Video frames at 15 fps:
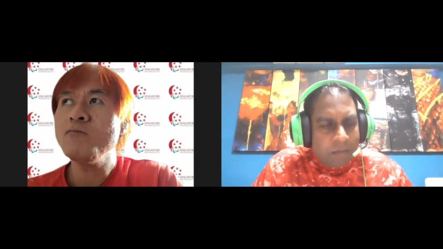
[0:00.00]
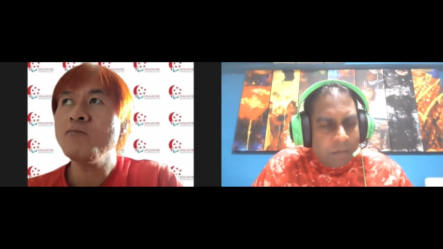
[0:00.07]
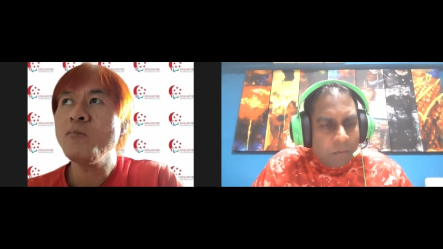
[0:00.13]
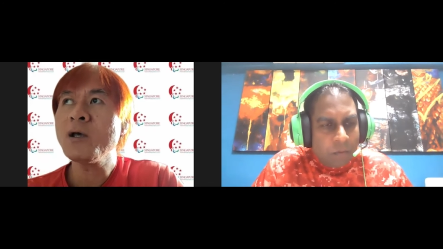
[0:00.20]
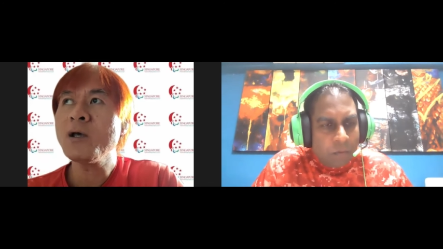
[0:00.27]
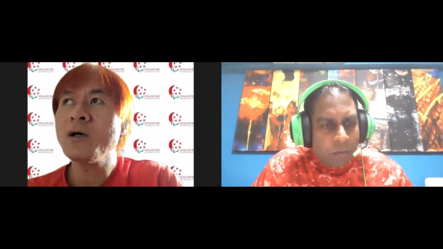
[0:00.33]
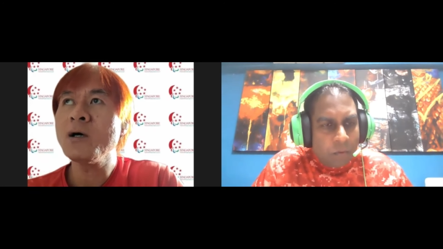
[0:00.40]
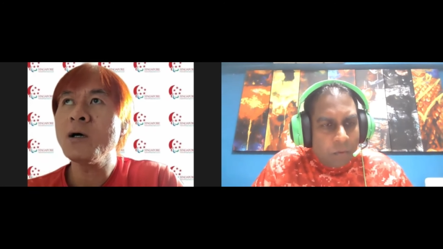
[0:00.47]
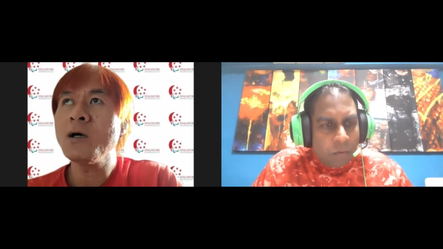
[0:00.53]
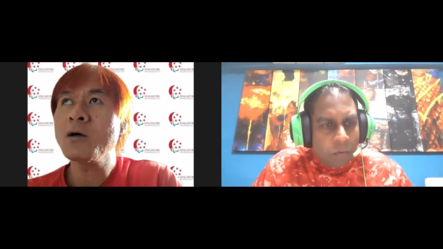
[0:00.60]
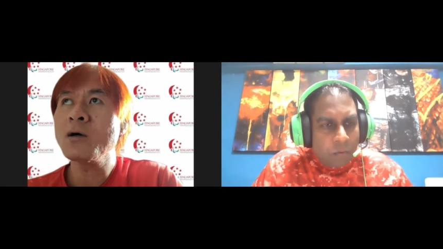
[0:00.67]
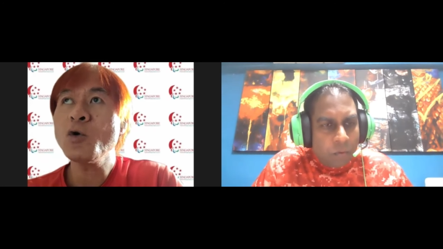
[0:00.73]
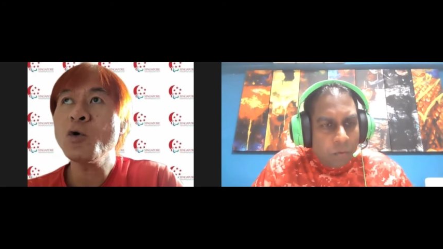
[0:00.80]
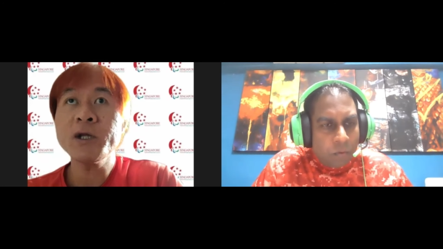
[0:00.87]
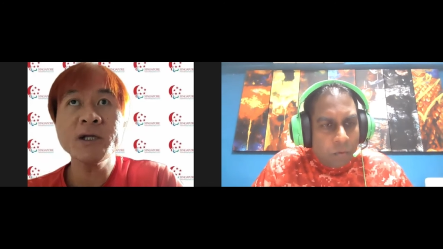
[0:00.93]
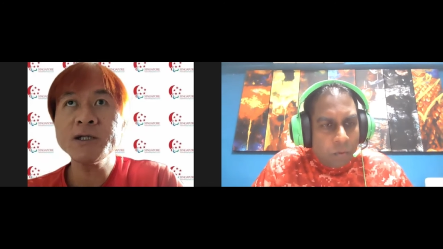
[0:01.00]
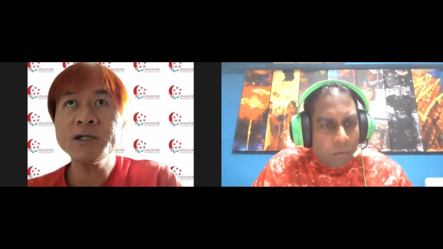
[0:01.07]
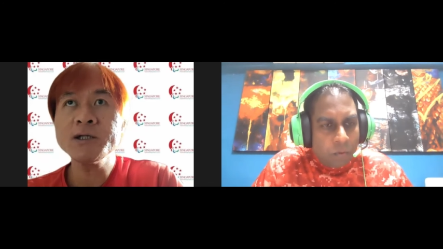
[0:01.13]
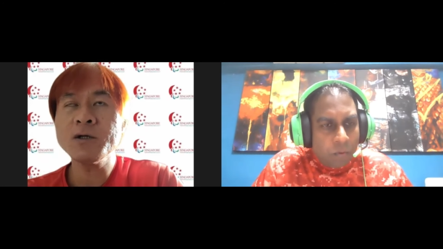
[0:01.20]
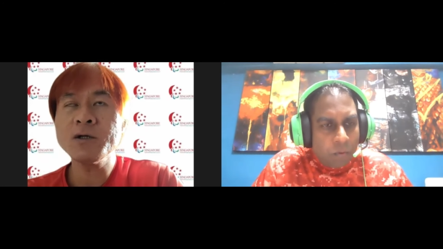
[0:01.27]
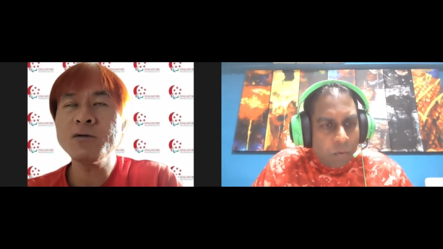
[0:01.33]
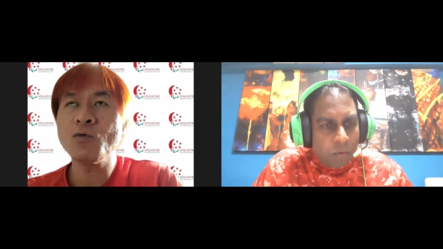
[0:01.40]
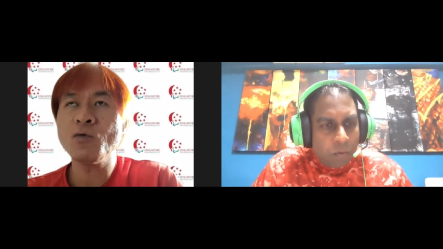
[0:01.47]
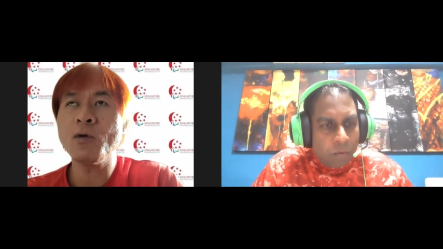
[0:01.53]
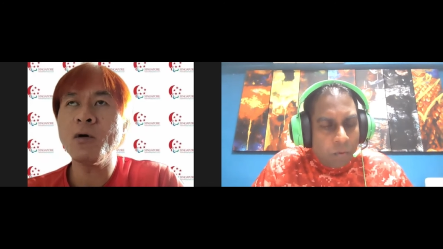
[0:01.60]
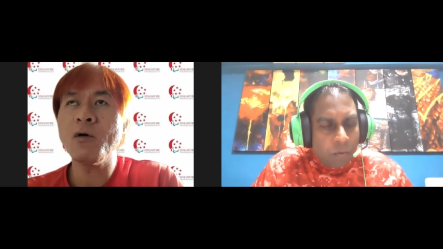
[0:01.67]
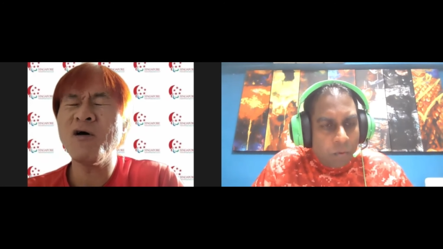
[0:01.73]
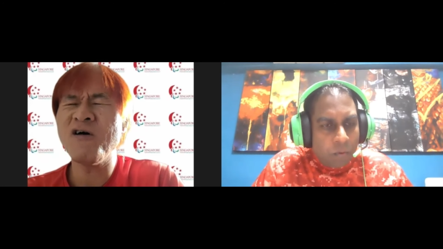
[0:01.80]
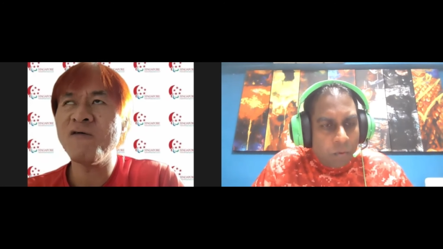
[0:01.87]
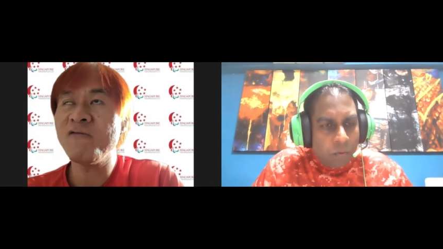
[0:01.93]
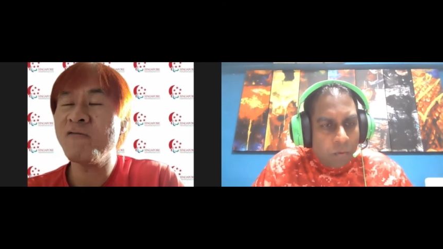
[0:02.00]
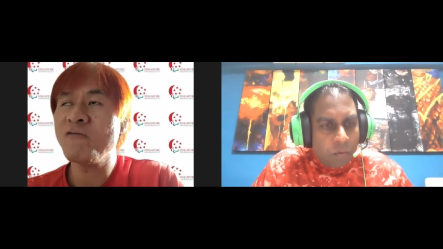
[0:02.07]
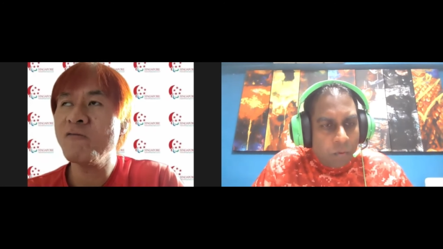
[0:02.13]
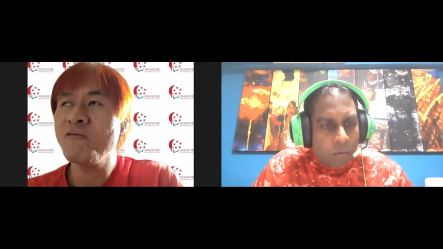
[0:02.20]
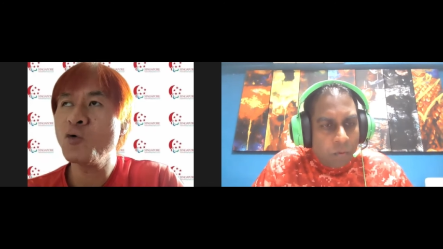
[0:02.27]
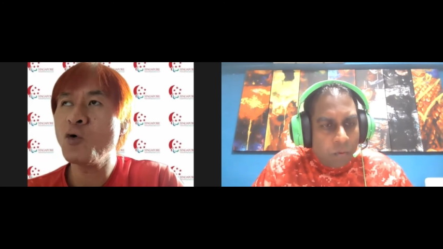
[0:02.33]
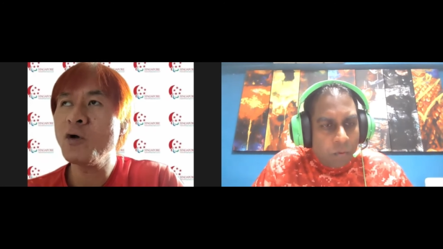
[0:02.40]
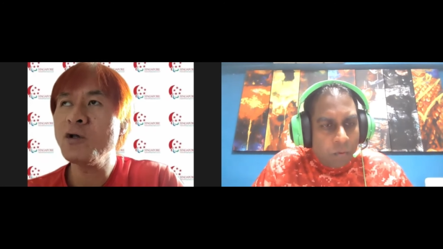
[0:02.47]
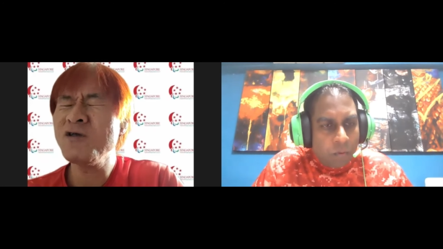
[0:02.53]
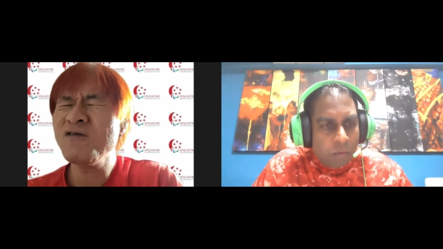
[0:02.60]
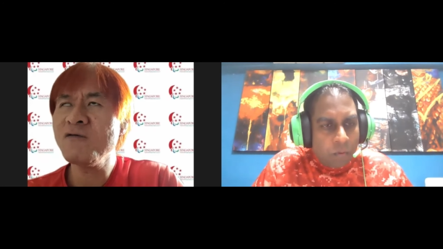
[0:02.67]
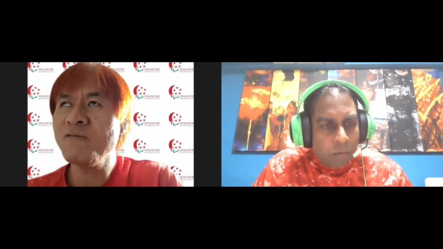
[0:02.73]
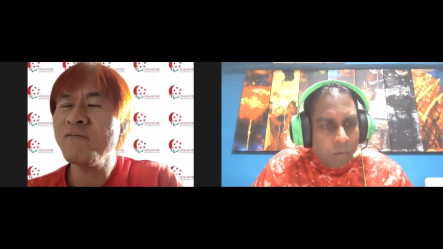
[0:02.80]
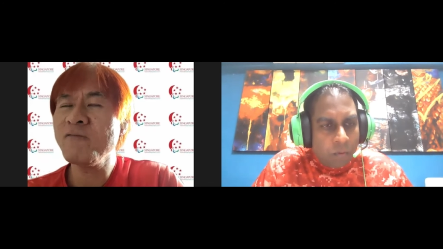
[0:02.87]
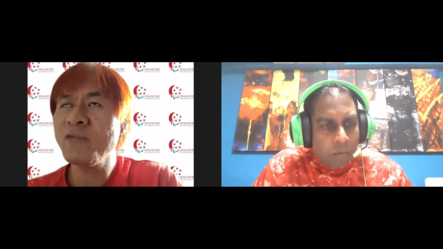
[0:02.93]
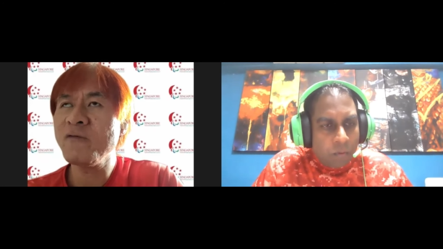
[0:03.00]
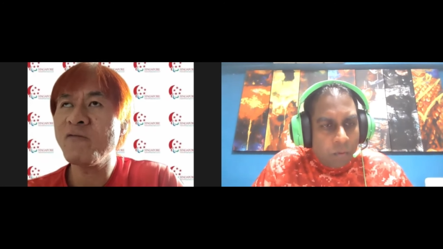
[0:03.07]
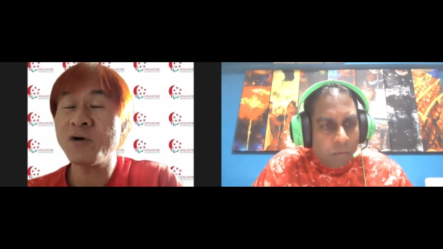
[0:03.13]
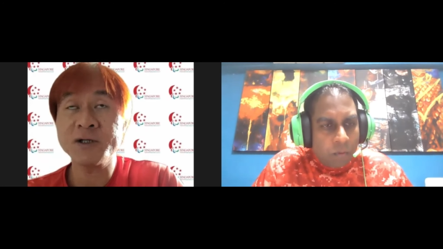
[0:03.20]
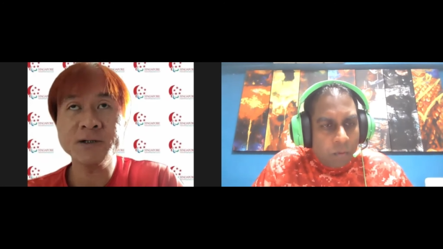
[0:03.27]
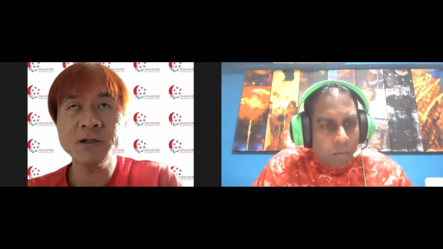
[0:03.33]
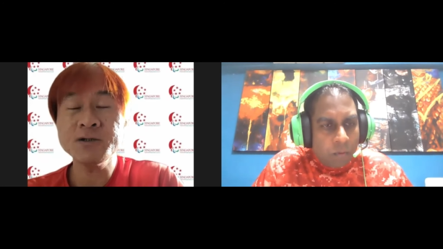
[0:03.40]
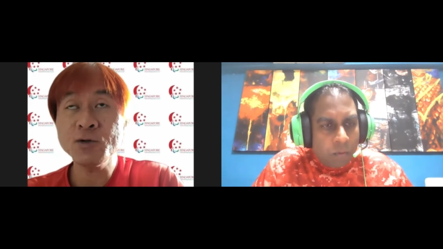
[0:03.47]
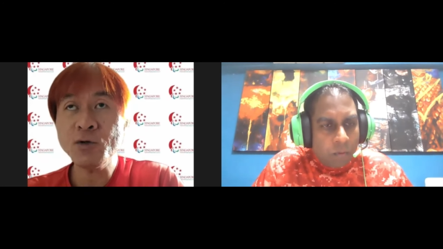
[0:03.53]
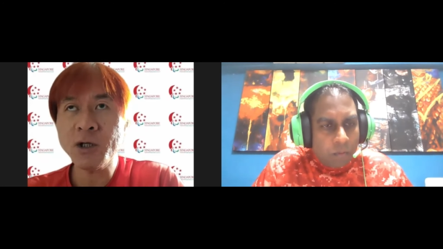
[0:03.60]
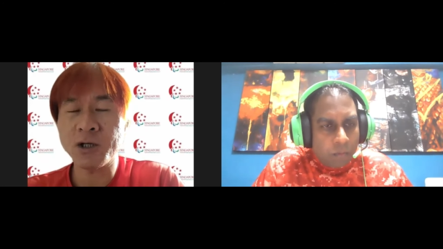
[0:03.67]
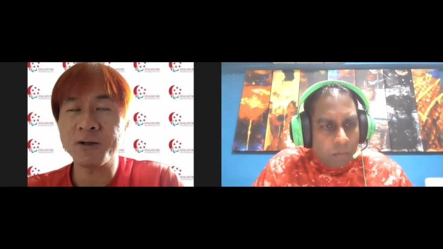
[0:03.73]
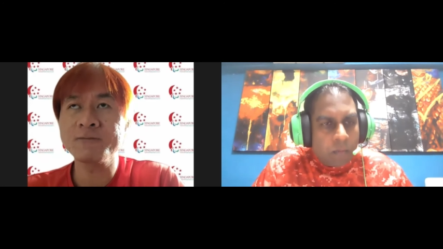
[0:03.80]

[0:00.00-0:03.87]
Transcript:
Speaker 1: make a quick decision of going for the surgery.